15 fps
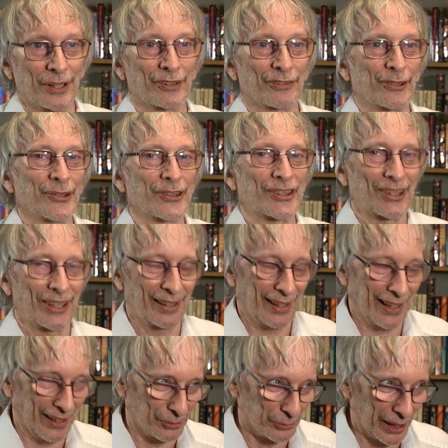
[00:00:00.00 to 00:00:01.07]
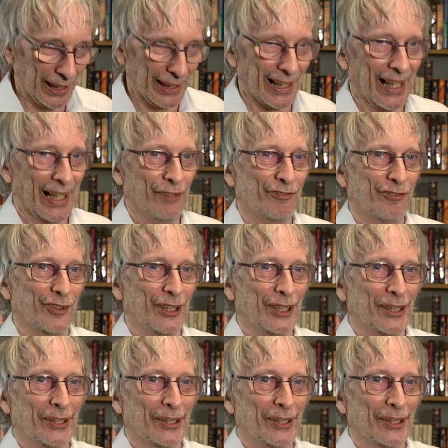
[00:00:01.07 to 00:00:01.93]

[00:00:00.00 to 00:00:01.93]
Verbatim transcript: And of course, in real life,